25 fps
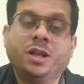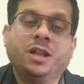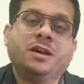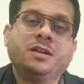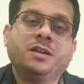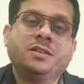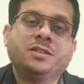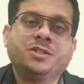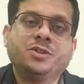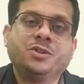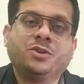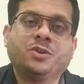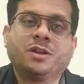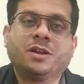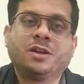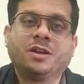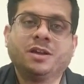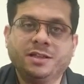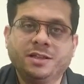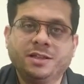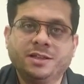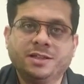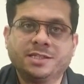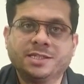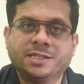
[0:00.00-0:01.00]
To enhance
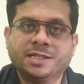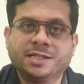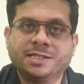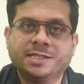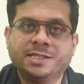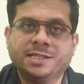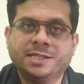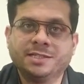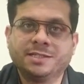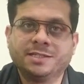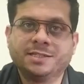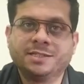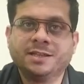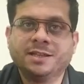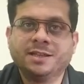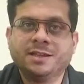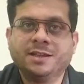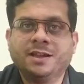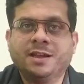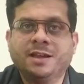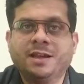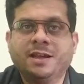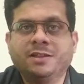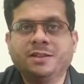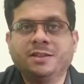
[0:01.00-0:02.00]
your career
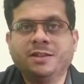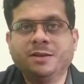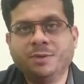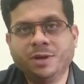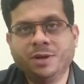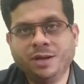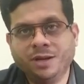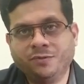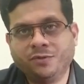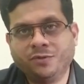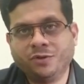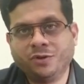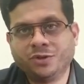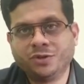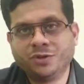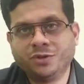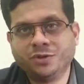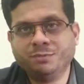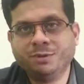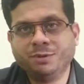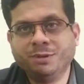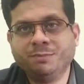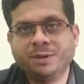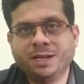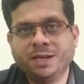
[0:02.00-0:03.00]
success, the money
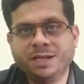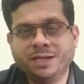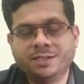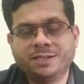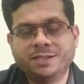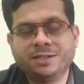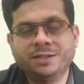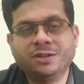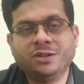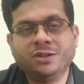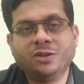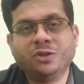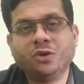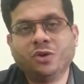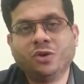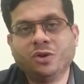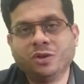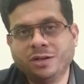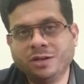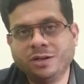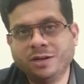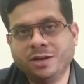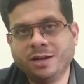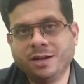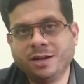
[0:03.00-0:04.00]
frog should be placed in the
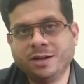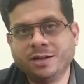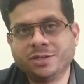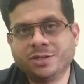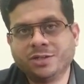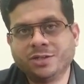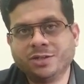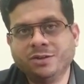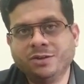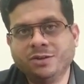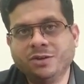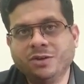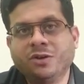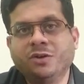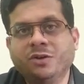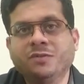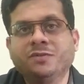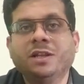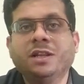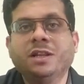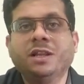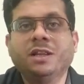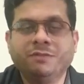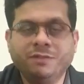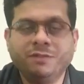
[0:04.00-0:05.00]
northern
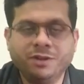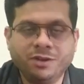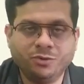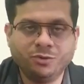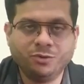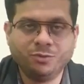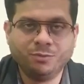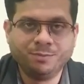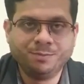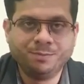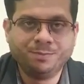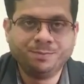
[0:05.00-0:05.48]
direction of the living